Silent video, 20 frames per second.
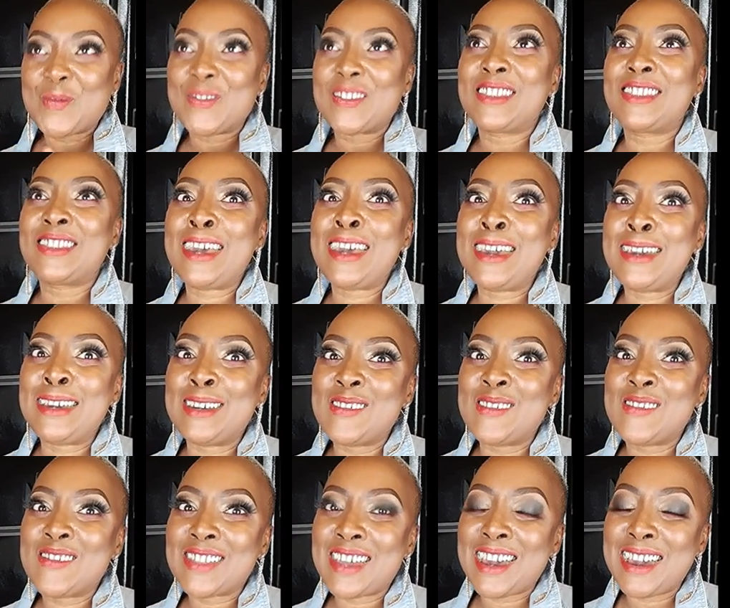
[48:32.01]
Thank you,
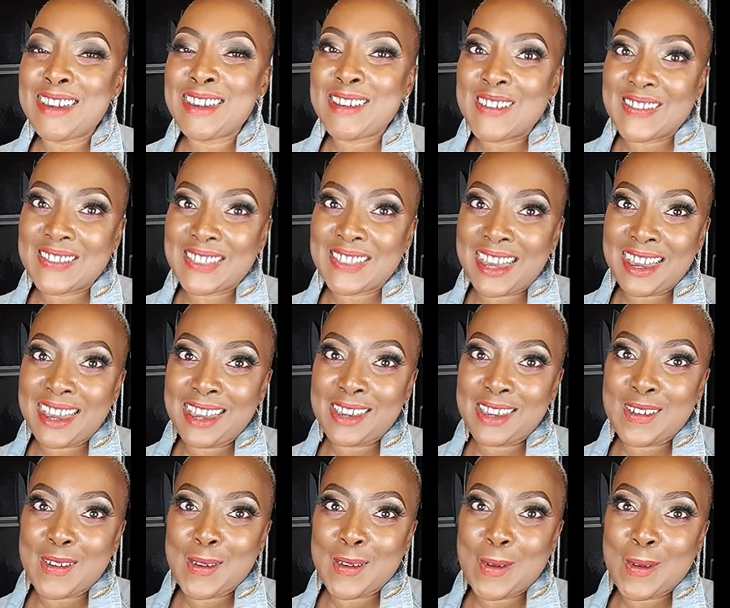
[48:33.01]
thank you, thank
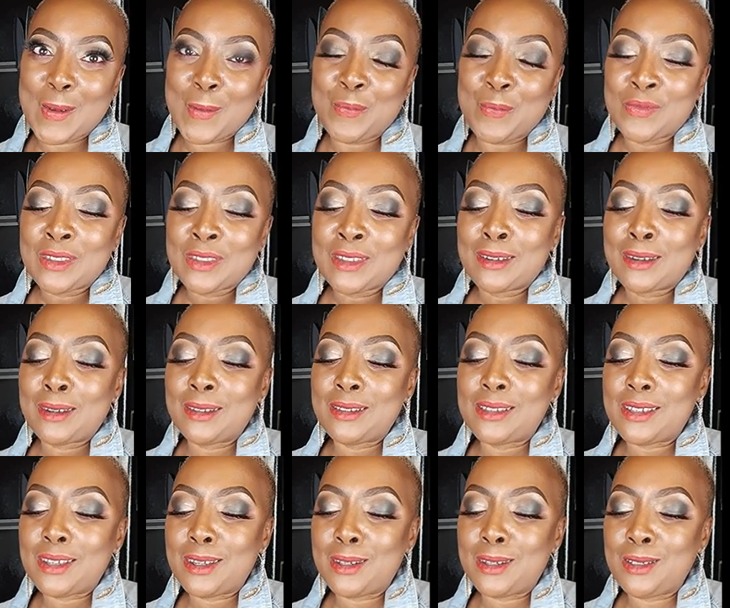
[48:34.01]
you.
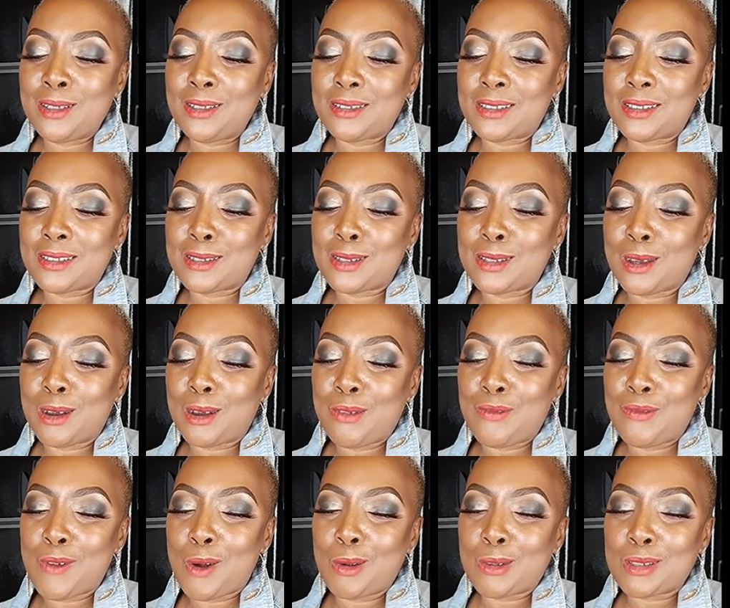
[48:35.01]
Continue to tell
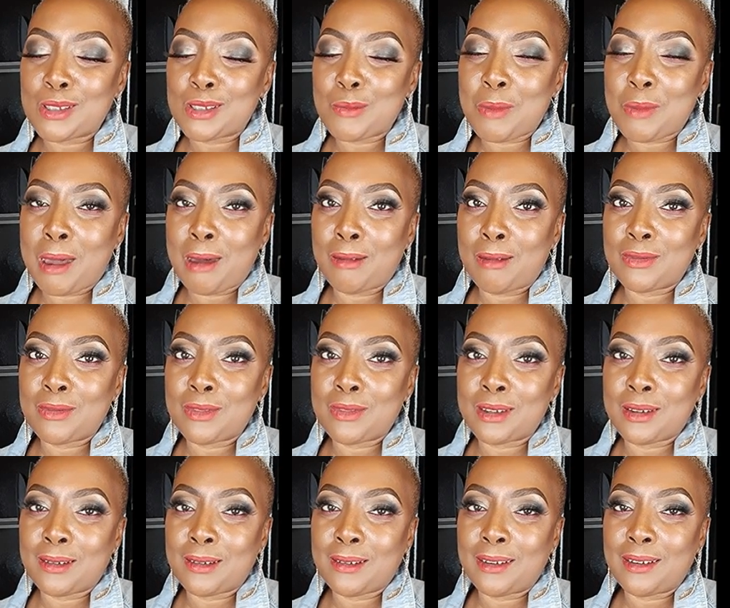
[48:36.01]
folks about
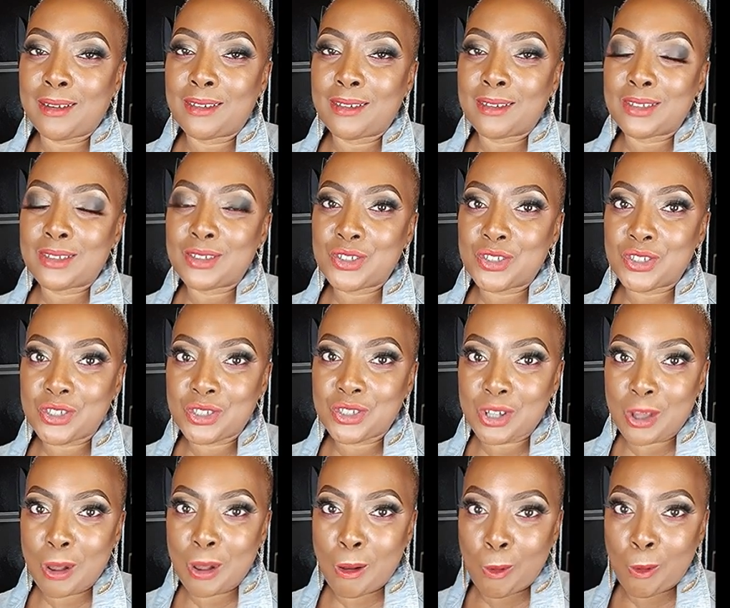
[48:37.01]
the
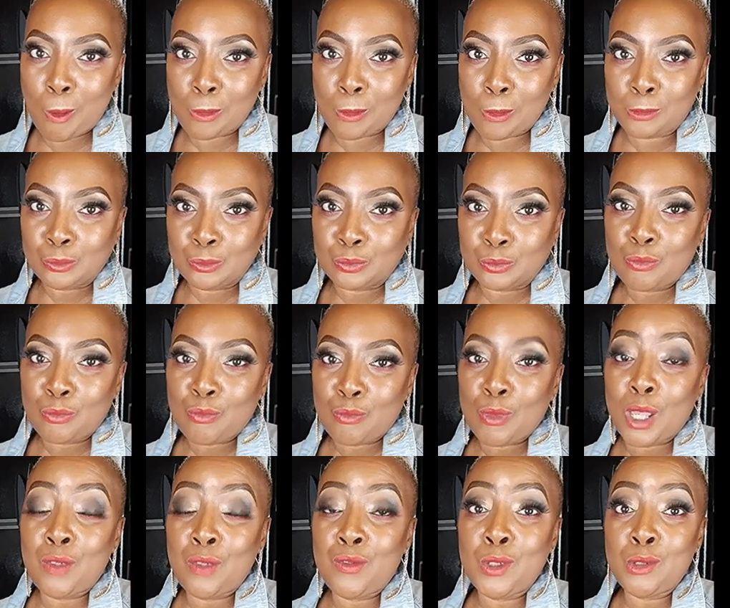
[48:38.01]
show
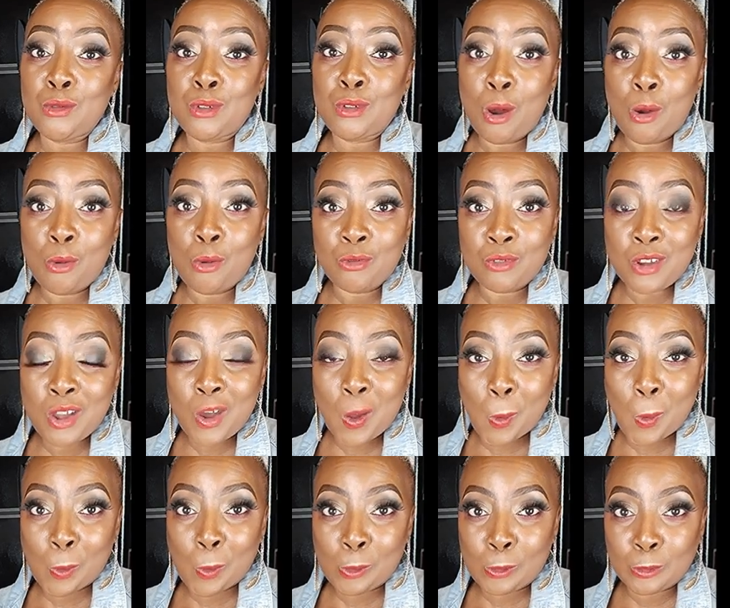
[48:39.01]
if you don't
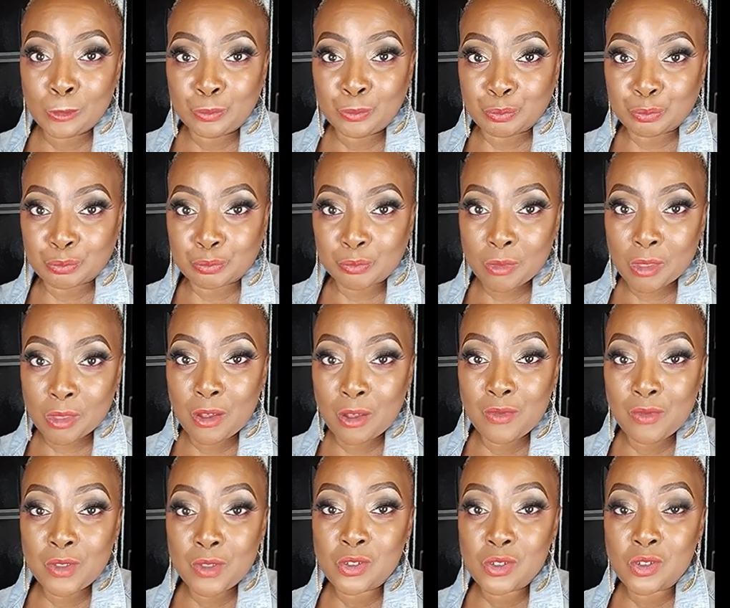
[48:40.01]
know
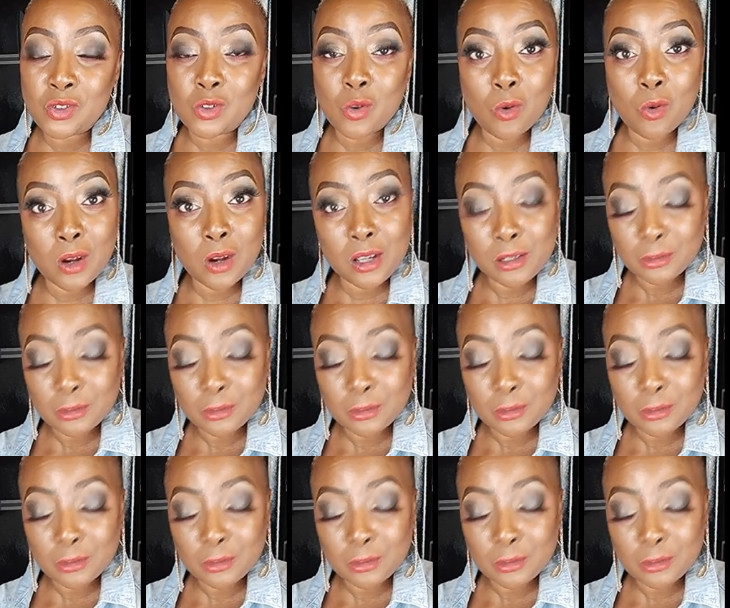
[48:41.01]
the story